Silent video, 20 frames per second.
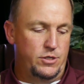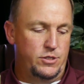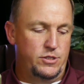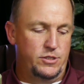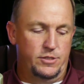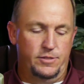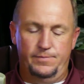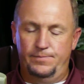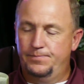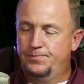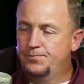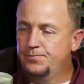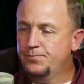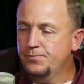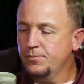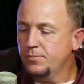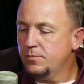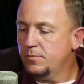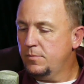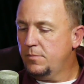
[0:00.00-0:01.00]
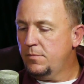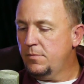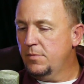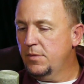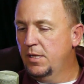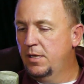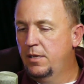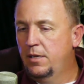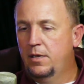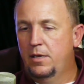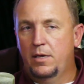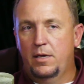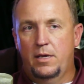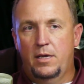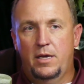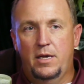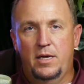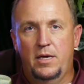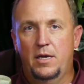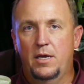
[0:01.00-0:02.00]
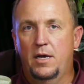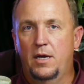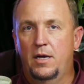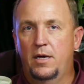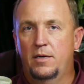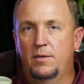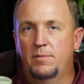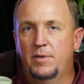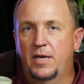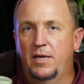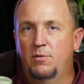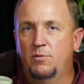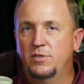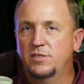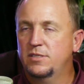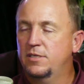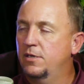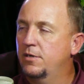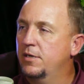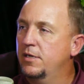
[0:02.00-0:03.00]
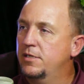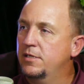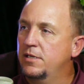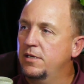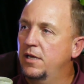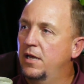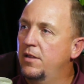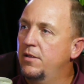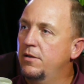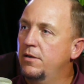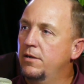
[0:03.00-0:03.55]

and he, man, we still get together.